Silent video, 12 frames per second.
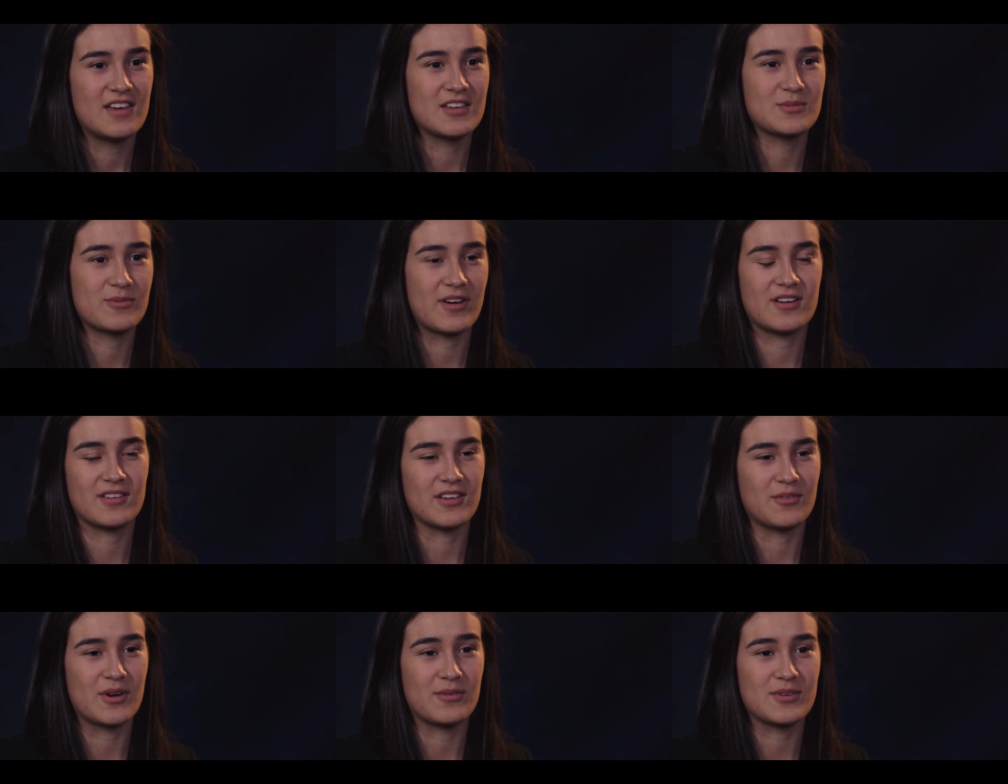It's provided
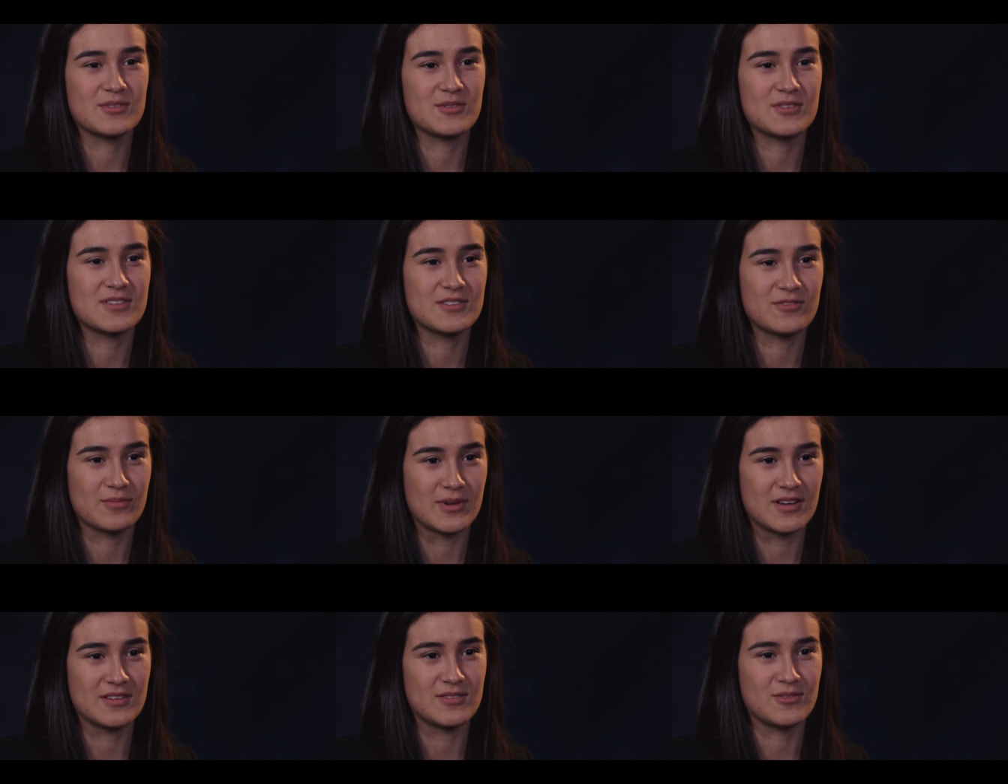like great resources for
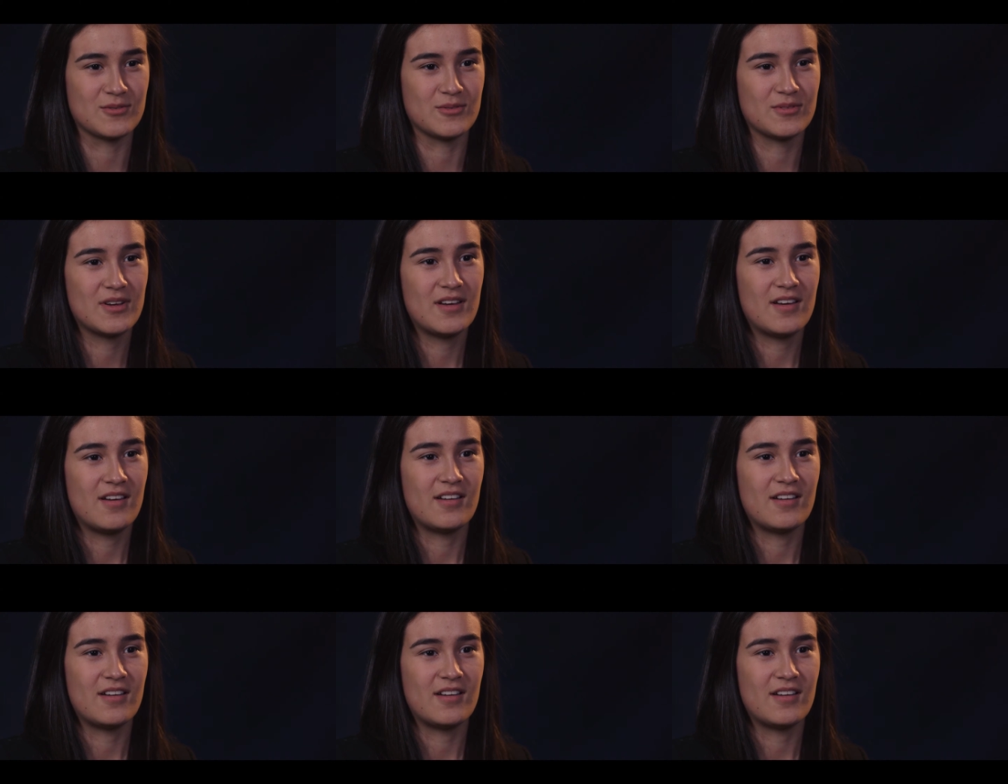me to